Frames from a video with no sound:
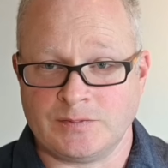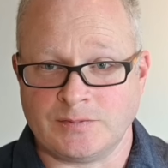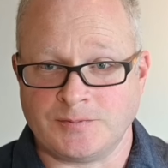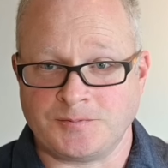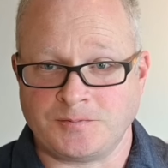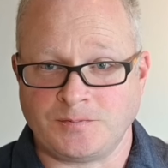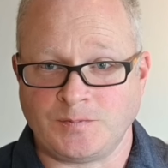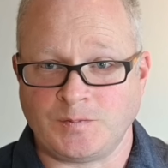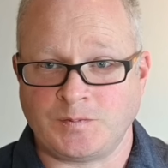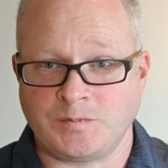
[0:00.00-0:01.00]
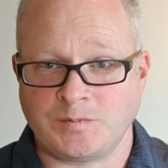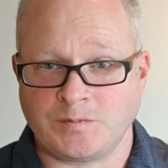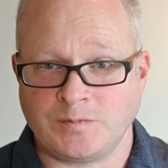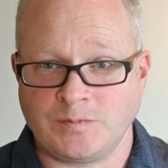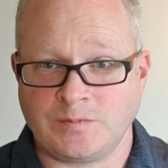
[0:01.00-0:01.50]

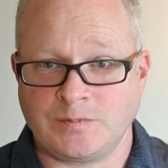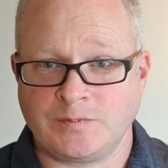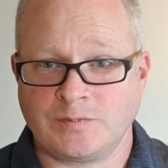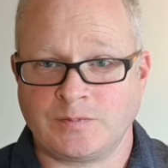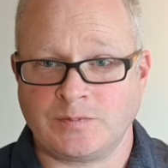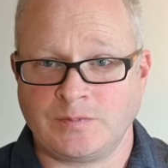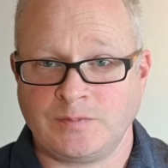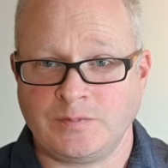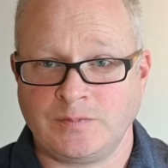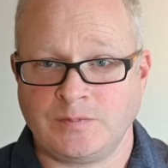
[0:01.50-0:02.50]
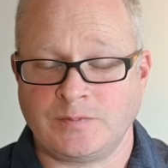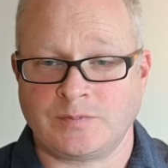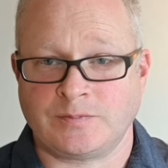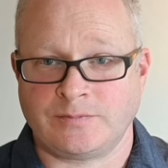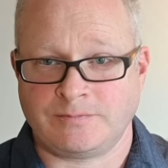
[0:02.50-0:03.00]

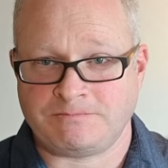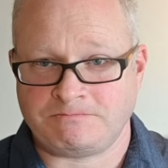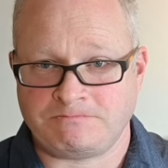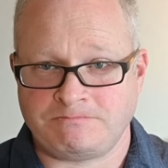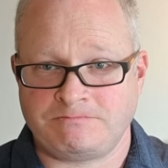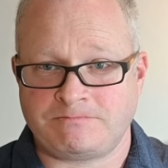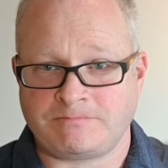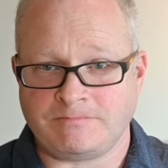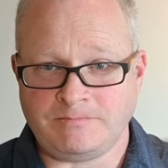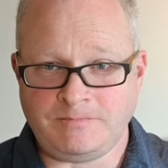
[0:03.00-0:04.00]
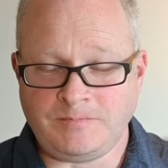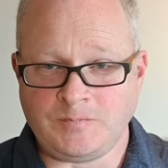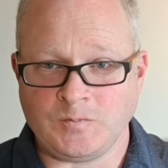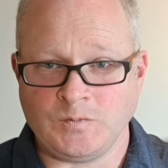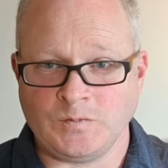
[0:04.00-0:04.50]

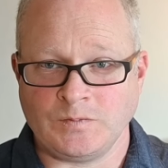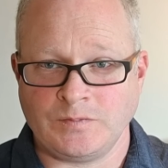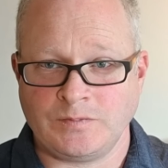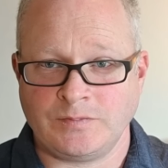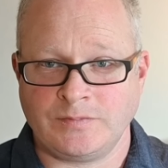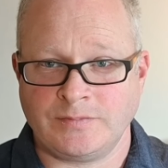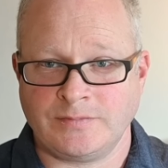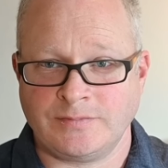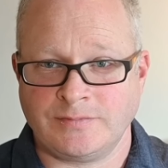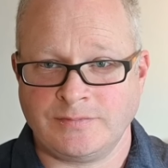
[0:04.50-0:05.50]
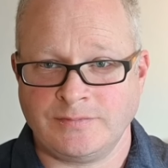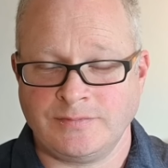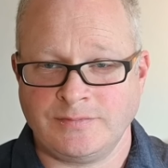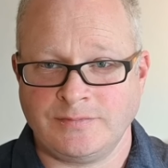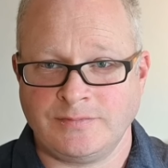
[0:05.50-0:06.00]

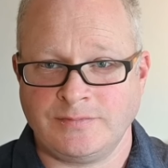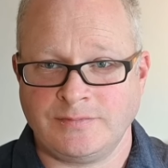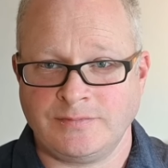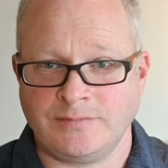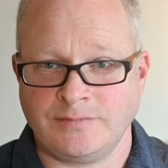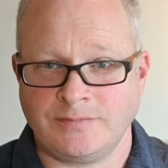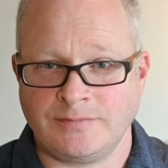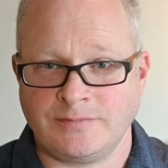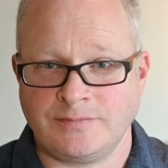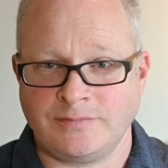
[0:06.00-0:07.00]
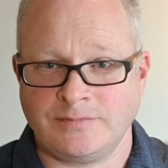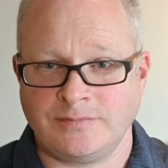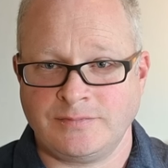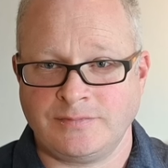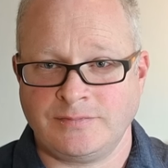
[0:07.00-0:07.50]

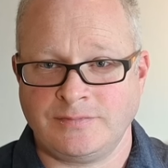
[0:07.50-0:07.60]
[no speech]